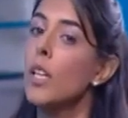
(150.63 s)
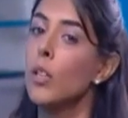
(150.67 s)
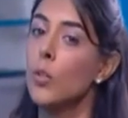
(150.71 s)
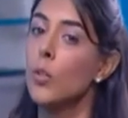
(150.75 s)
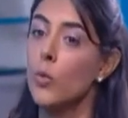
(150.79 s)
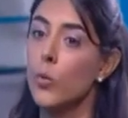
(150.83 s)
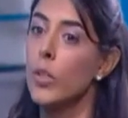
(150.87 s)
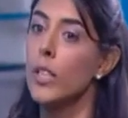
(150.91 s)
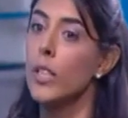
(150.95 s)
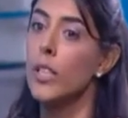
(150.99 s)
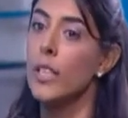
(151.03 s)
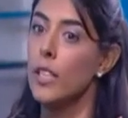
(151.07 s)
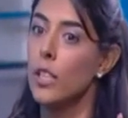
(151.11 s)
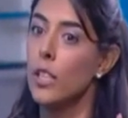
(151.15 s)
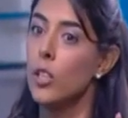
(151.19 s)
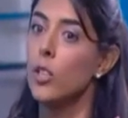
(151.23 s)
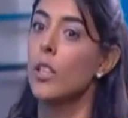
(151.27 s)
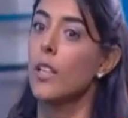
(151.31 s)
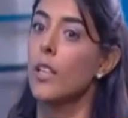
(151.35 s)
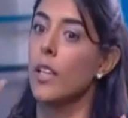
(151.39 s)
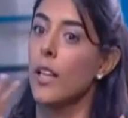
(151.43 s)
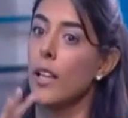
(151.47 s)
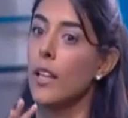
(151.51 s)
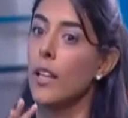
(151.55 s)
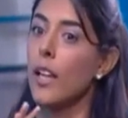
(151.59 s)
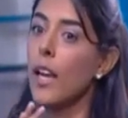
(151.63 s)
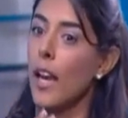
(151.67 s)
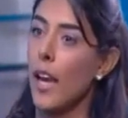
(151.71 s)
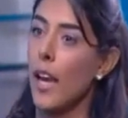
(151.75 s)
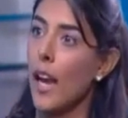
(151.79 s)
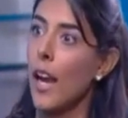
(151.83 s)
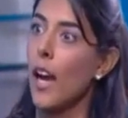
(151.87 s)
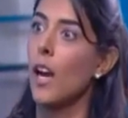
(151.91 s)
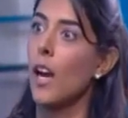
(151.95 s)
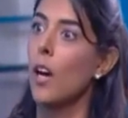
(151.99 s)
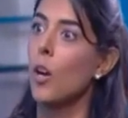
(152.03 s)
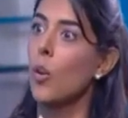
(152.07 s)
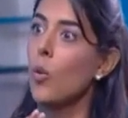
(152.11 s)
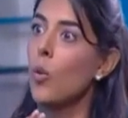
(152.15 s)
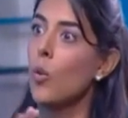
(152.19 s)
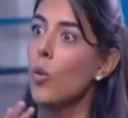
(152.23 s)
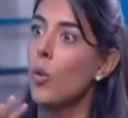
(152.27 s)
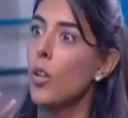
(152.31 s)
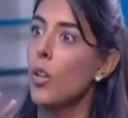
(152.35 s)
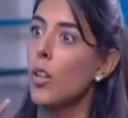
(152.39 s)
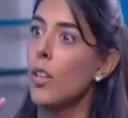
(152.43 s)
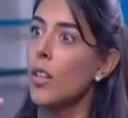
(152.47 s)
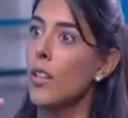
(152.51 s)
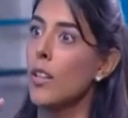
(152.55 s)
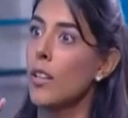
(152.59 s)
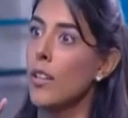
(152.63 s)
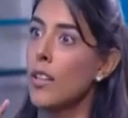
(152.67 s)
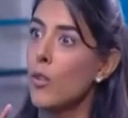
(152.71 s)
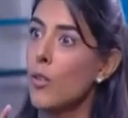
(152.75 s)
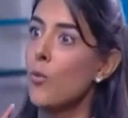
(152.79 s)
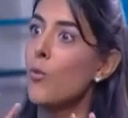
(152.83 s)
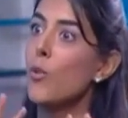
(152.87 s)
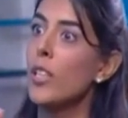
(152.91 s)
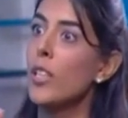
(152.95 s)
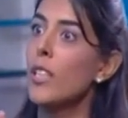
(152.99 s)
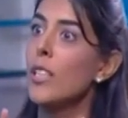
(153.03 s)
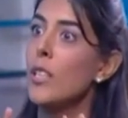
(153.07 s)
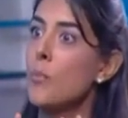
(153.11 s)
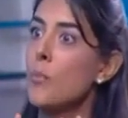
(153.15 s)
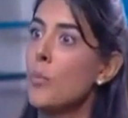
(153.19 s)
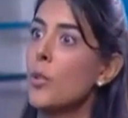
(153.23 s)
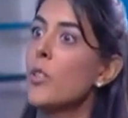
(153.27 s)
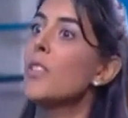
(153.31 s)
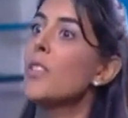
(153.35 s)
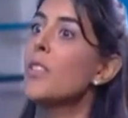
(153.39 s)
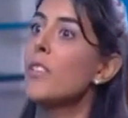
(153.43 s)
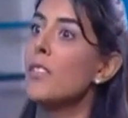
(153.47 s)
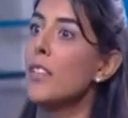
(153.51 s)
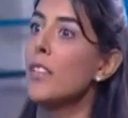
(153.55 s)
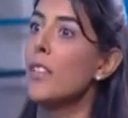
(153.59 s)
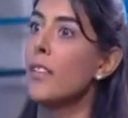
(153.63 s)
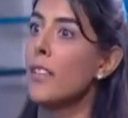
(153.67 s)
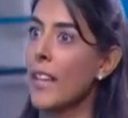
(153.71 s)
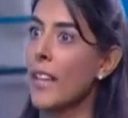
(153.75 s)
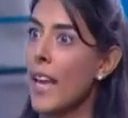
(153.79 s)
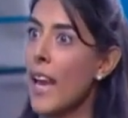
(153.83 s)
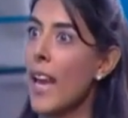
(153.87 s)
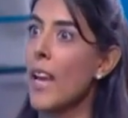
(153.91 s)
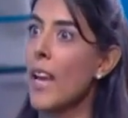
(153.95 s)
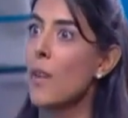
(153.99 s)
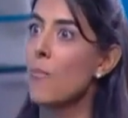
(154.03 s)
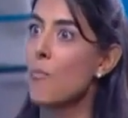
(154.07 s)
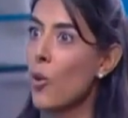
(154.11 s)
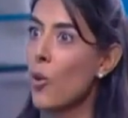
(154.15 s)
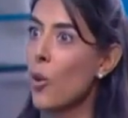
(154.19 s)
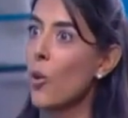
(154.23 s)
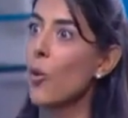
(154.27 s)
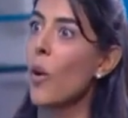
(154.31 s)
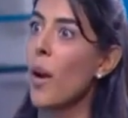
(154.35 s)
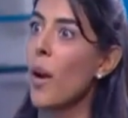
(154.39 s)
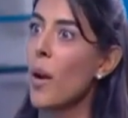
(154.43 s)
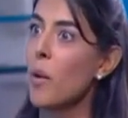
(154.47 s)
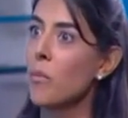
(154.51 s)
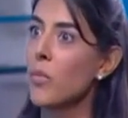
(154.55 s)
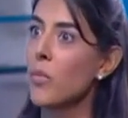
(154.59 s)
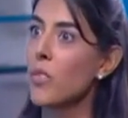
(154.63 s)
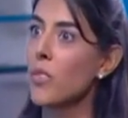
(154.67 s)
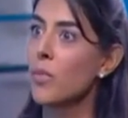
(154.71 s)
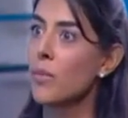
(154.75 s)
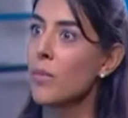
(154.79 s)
really look at how they're really perceiving their programs.